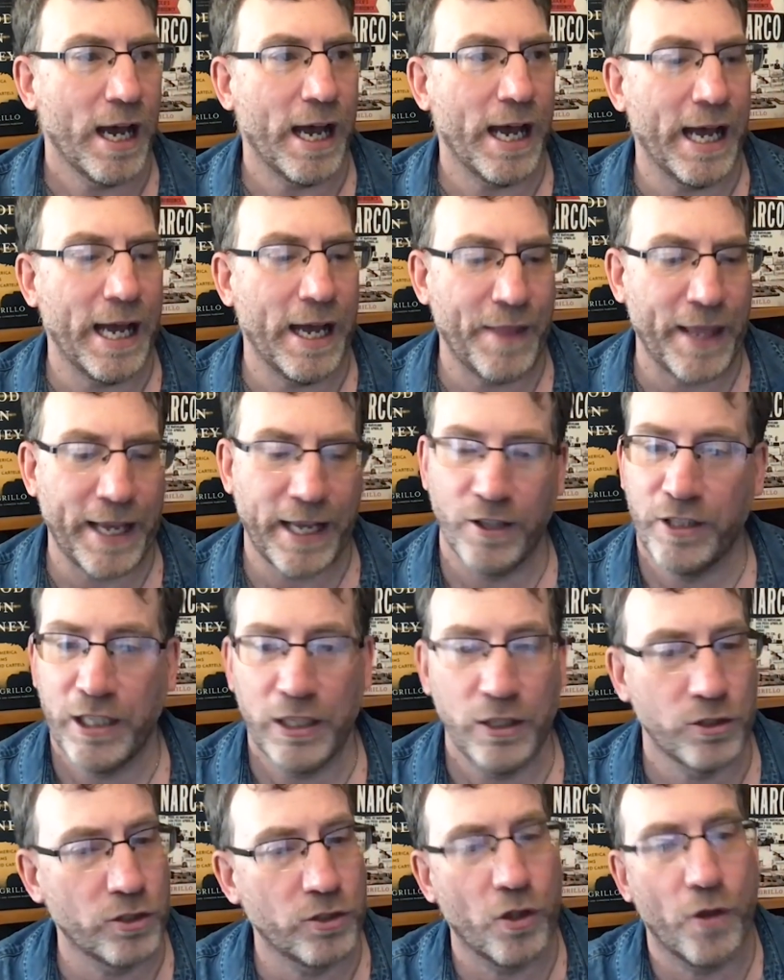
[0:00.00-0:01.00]
And they
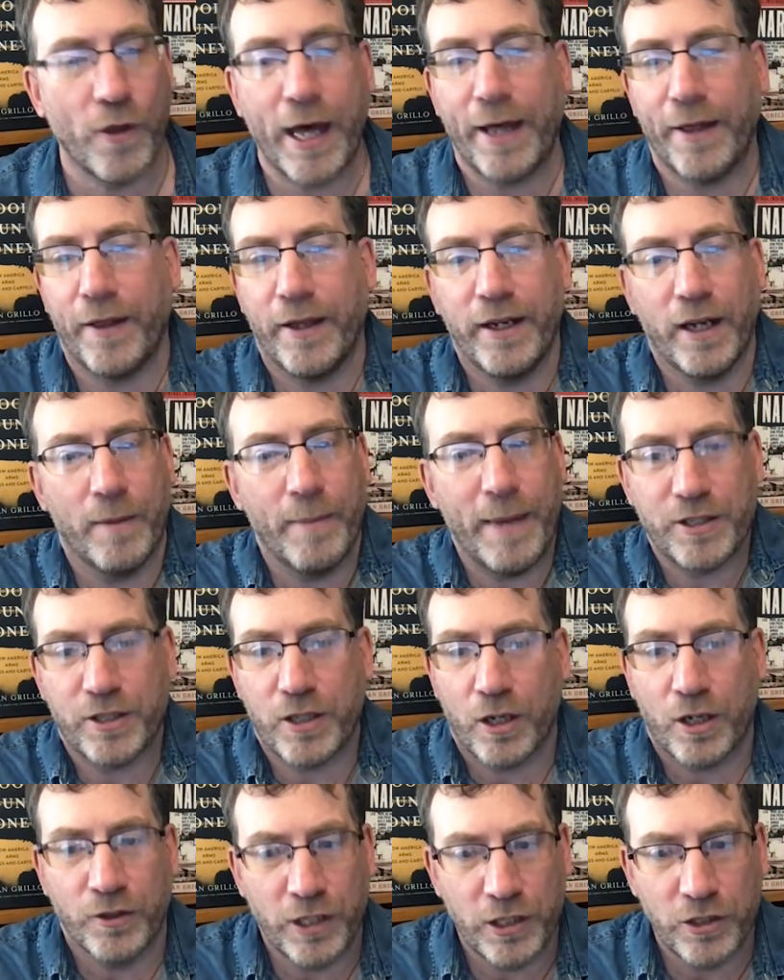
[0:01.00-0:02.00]
continue to do that.
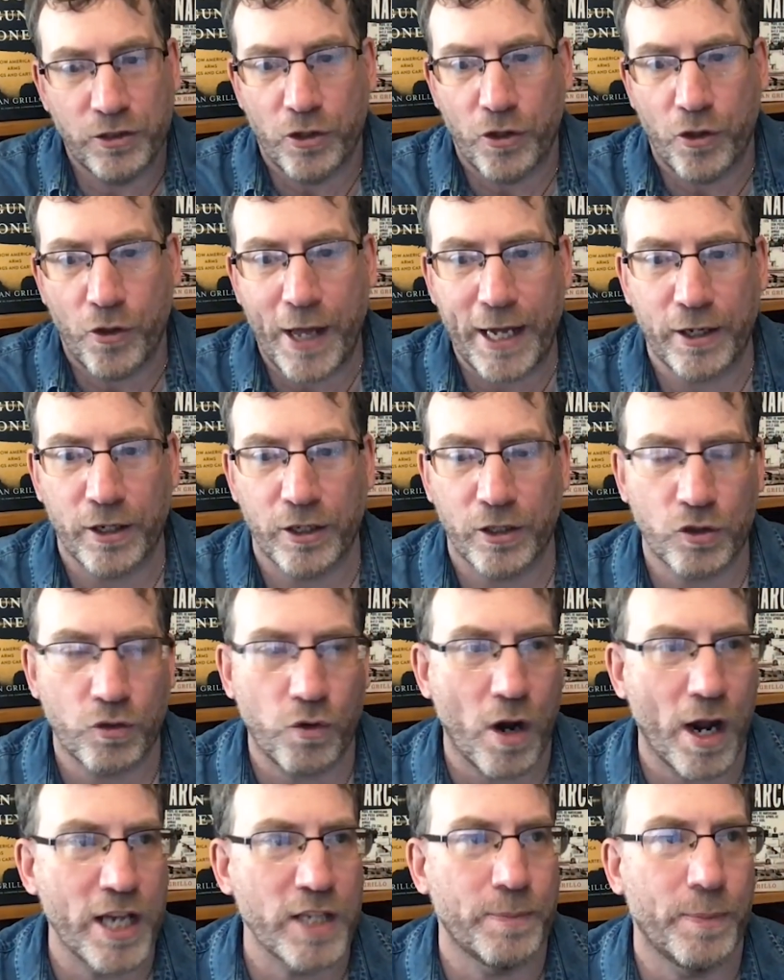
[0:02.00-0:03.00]
Mexico continues to do that,
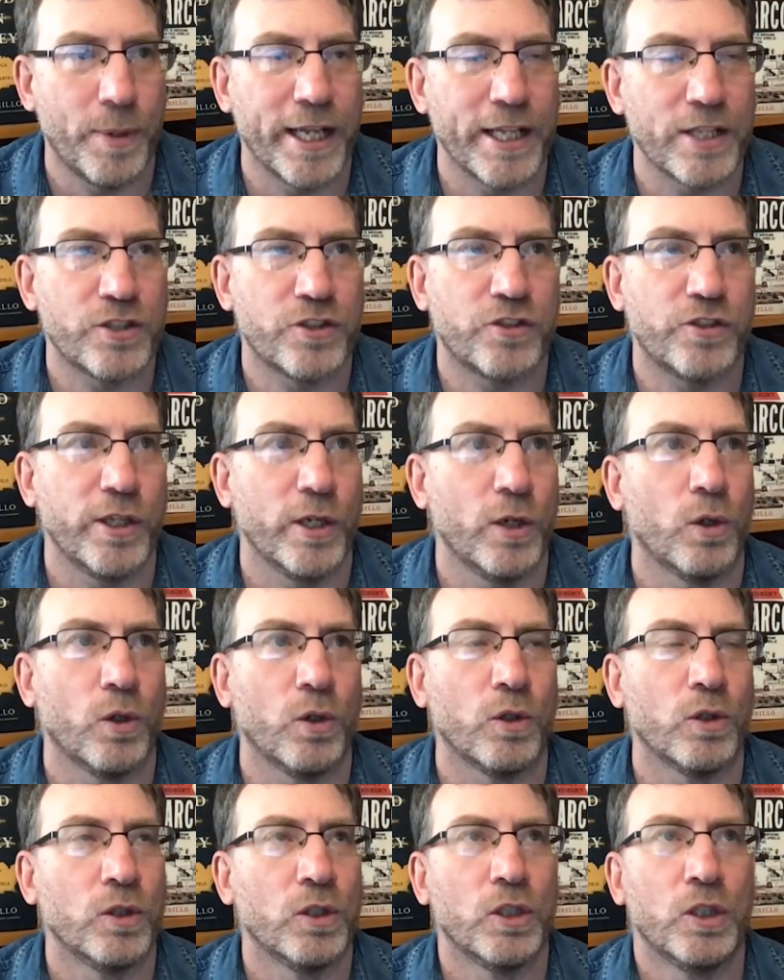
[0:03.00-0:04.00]
tries, but it's
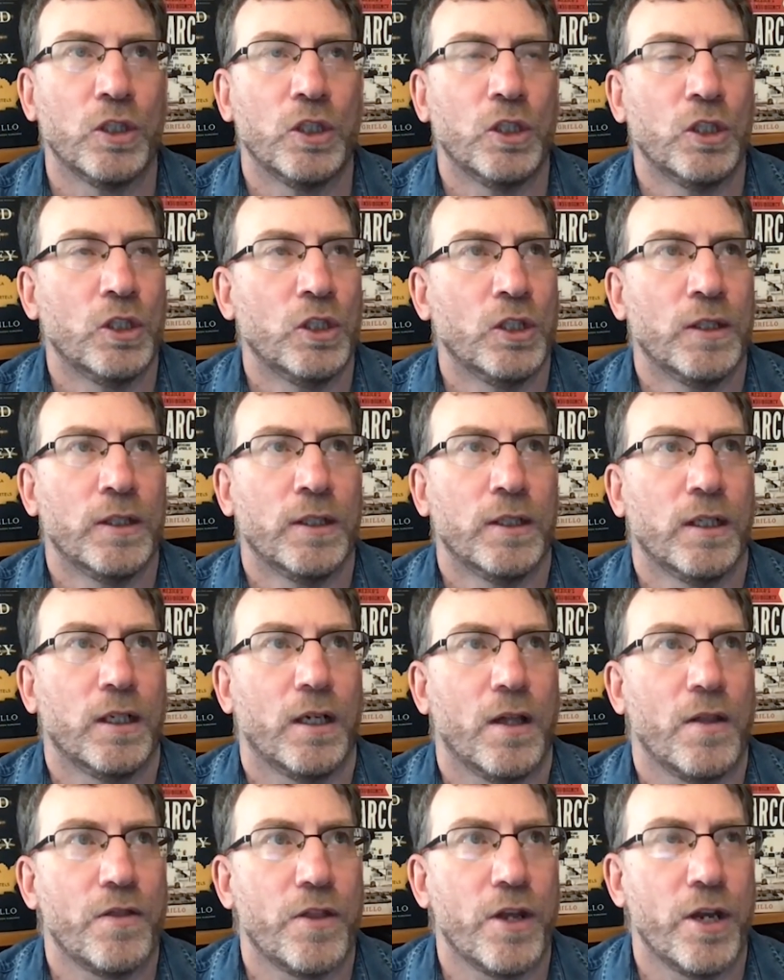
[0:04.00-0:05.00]
still,
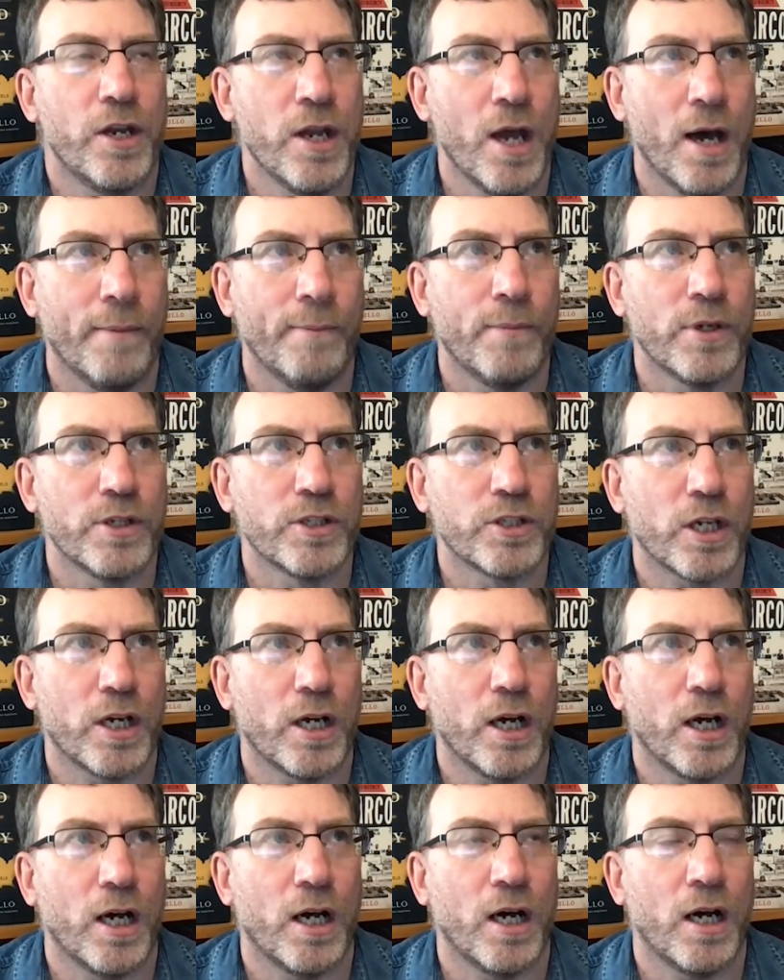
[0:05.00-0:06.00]
the numbers
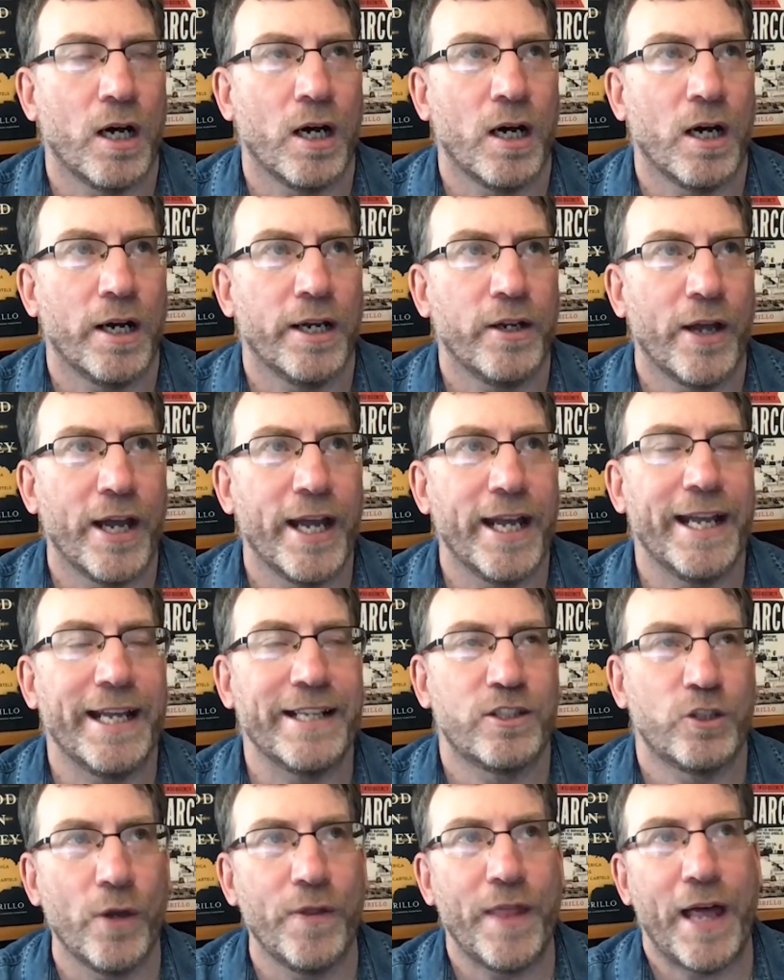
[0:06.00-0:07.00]
are,
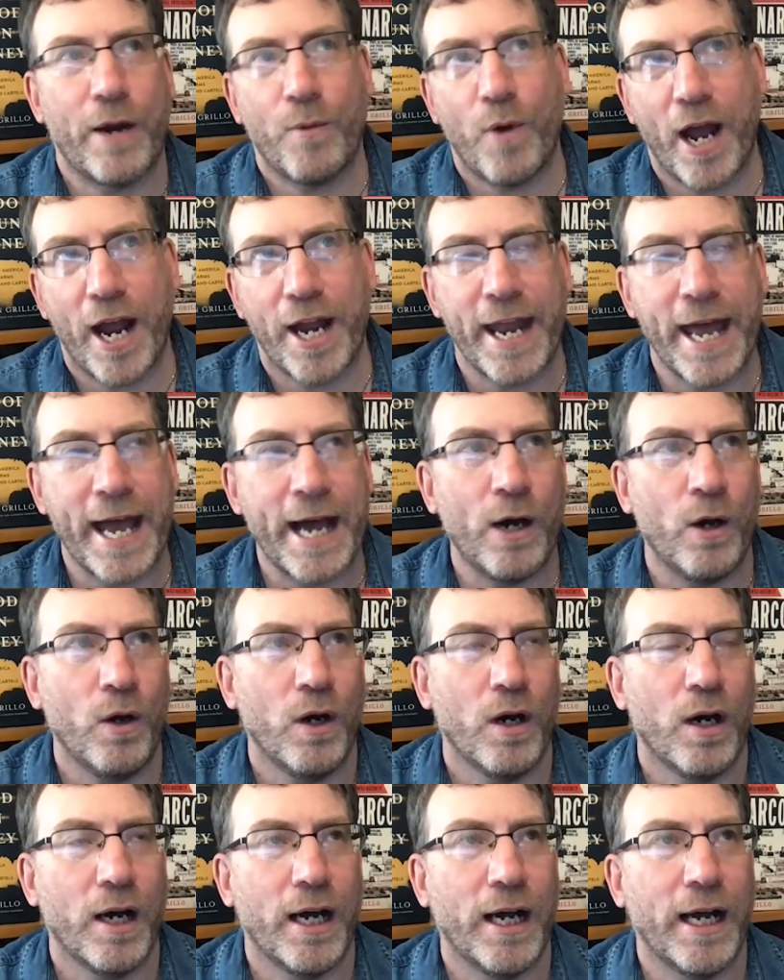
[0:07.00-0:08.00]
it's doing that right now.
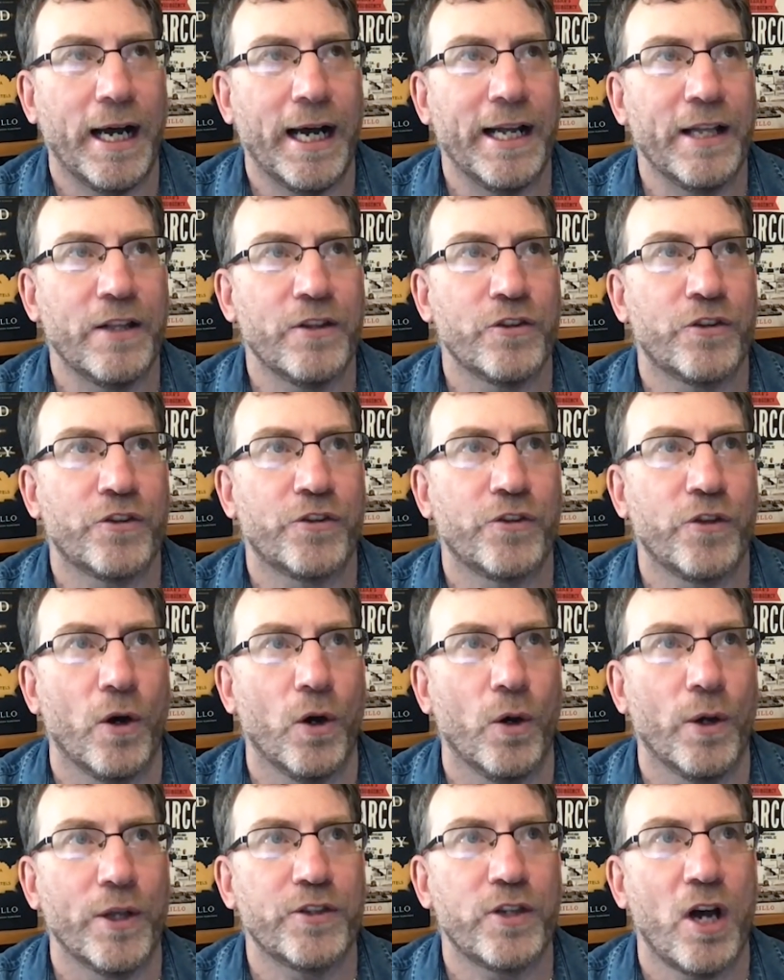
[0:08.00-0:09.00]
And
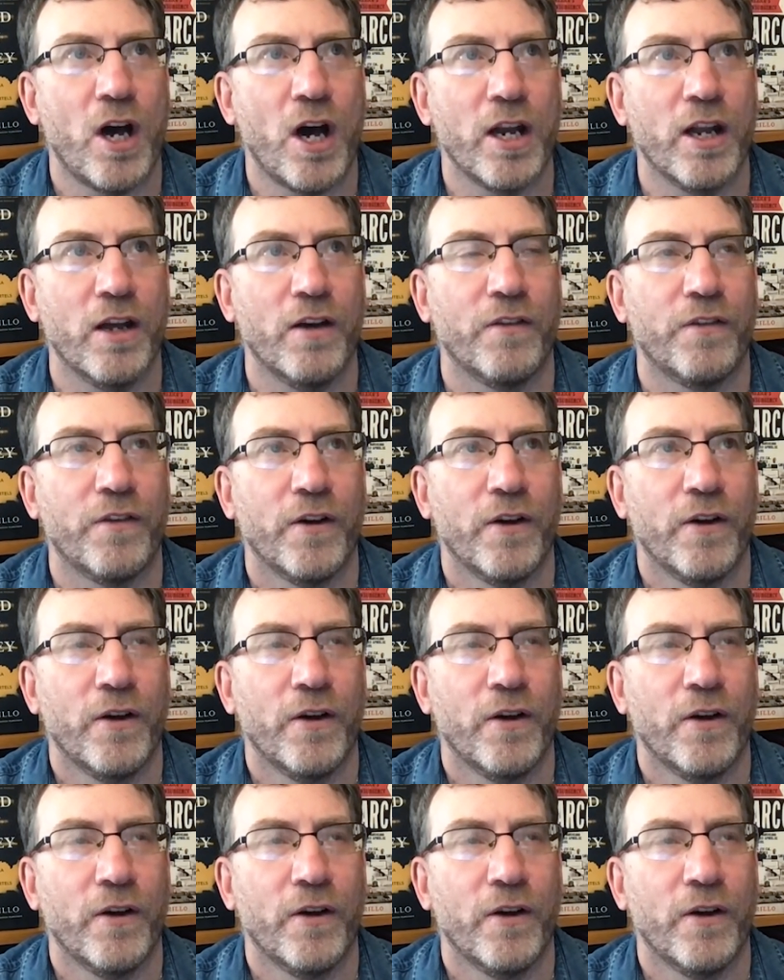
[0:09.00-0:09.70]
so it's kind of,